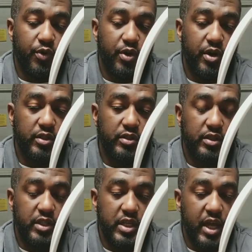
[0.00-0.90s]

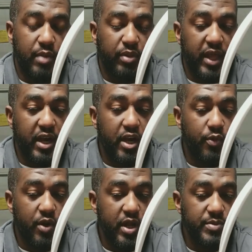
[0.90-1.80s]
for the
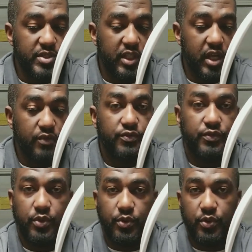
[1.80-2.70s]
Planet Aquarium
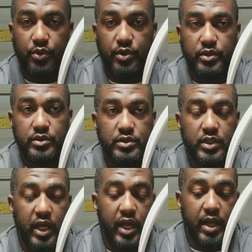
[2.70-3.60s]
stuff or
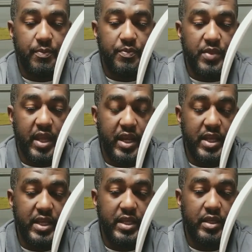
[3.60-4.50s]

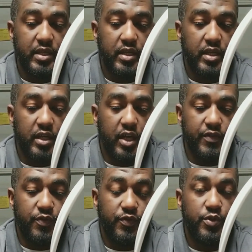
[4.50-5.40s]
any
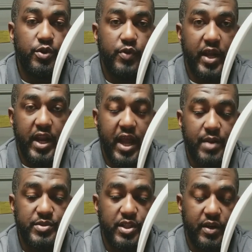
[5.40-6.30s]
of your food grade
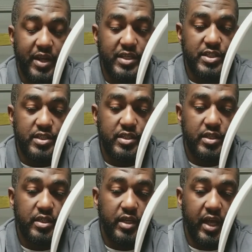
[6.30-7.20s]
items. There
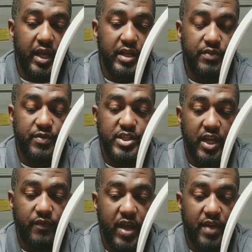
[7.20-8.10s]
is
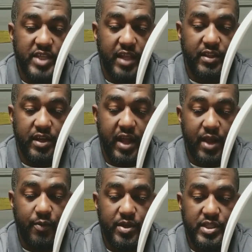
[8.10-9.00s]
different check valves out
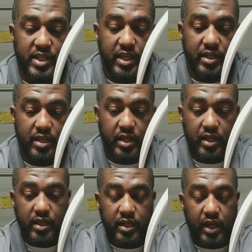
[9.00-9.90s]
there. I would say
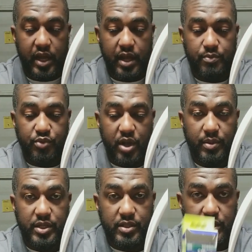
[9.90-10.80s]

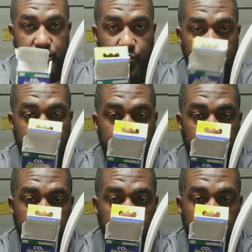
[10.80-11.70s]
probably this
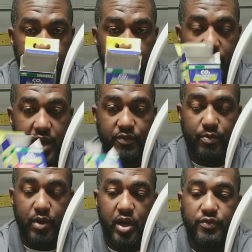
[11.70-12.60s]
one that I
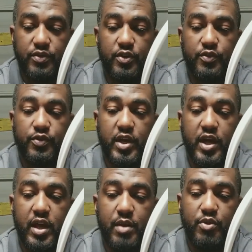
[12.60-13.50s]
got from off
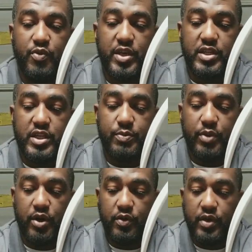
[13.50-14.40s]
of Marine
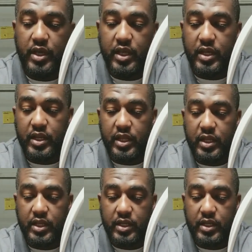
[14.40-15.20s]
Depot. It